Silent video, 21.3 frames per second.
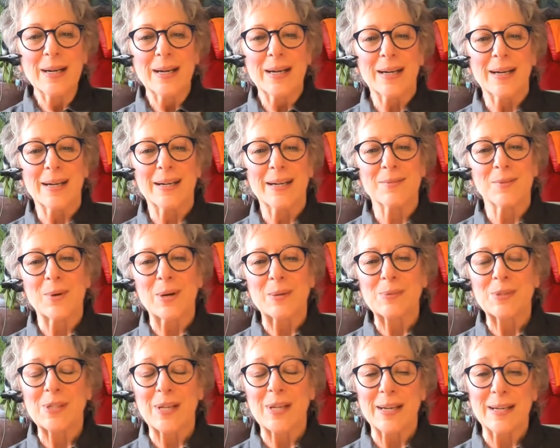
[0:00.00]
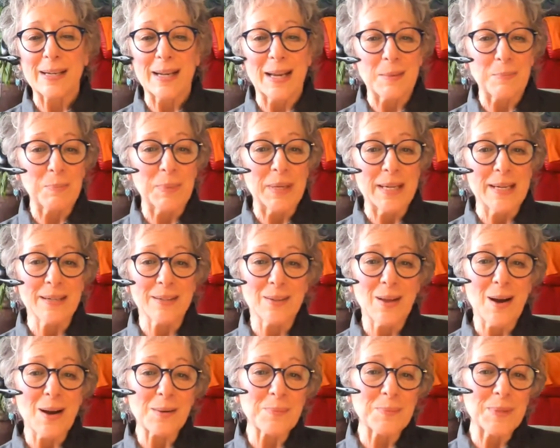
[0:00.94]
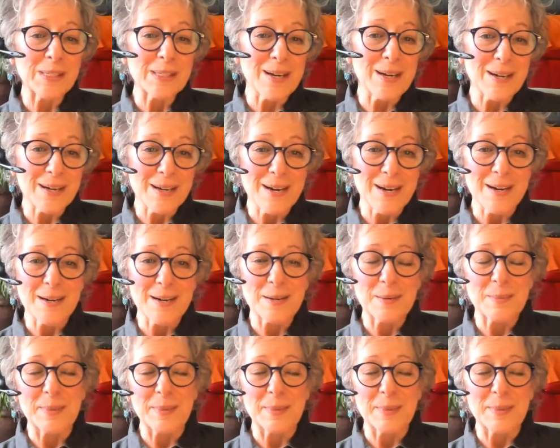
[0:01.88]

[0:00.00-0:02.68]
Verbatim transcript: I have a website at blochman.com,